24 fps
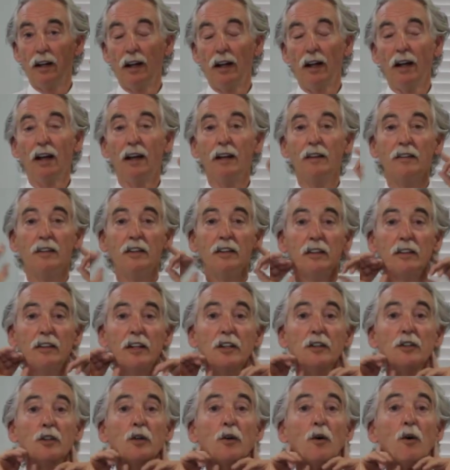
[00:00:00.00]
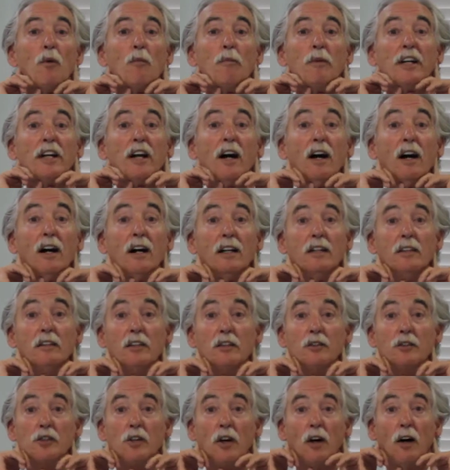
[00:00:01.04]
and then you go behind
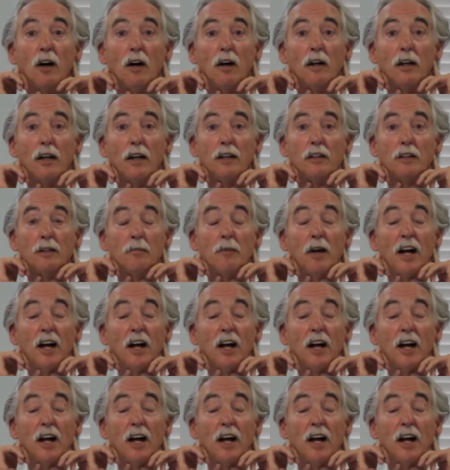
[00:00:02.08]
the jaw and the